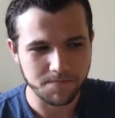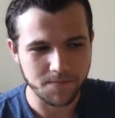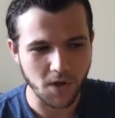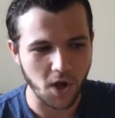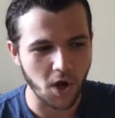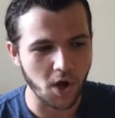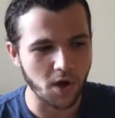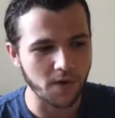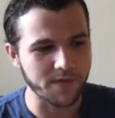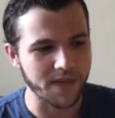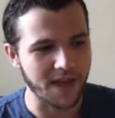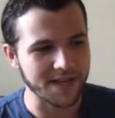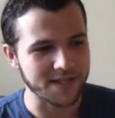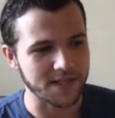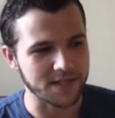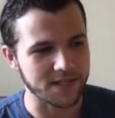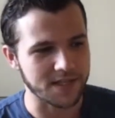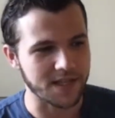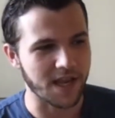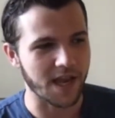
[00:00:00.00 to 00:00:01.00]
all that
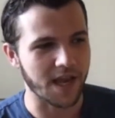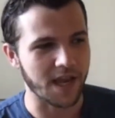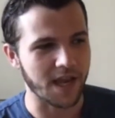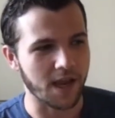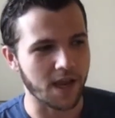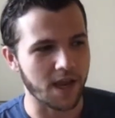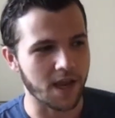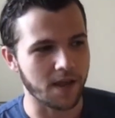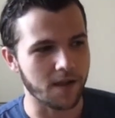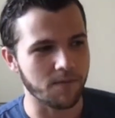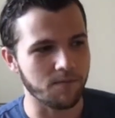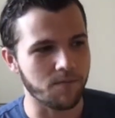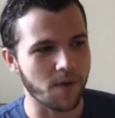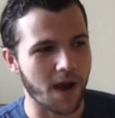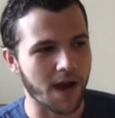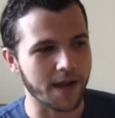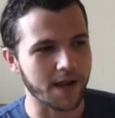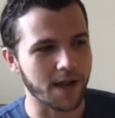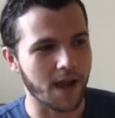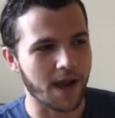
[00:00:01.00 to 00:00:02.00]
to say,
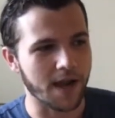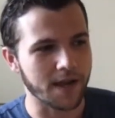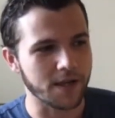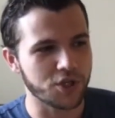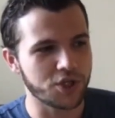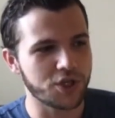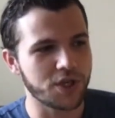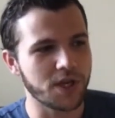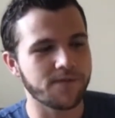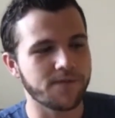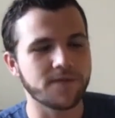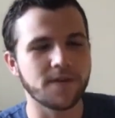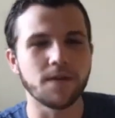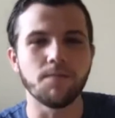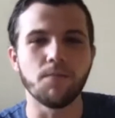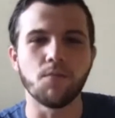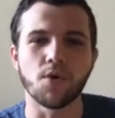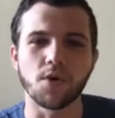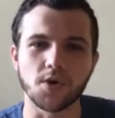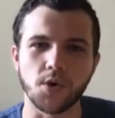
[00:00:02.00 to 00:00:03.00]
I, I shifted
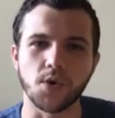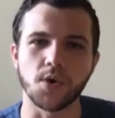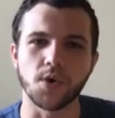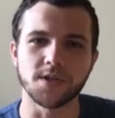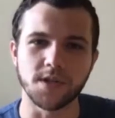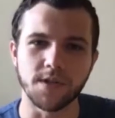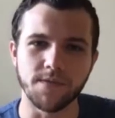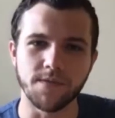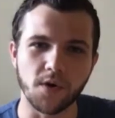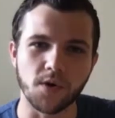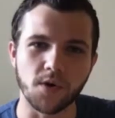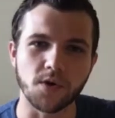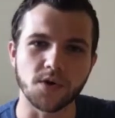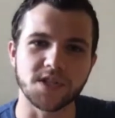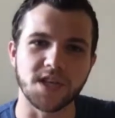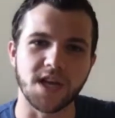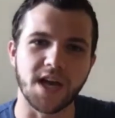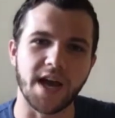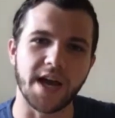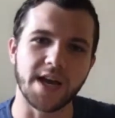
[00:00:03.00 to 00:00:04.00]
more towards the vocal
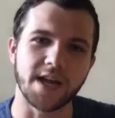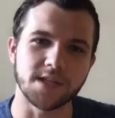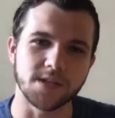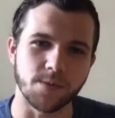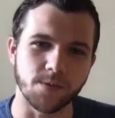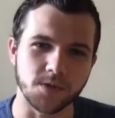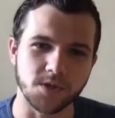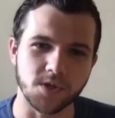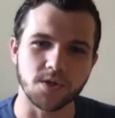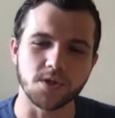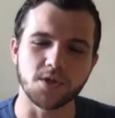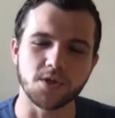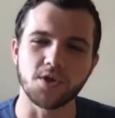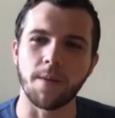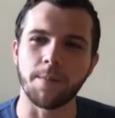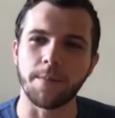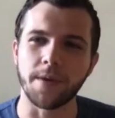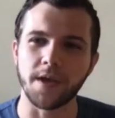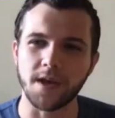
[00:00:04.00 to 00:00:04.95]
side as opposed to the trumpet.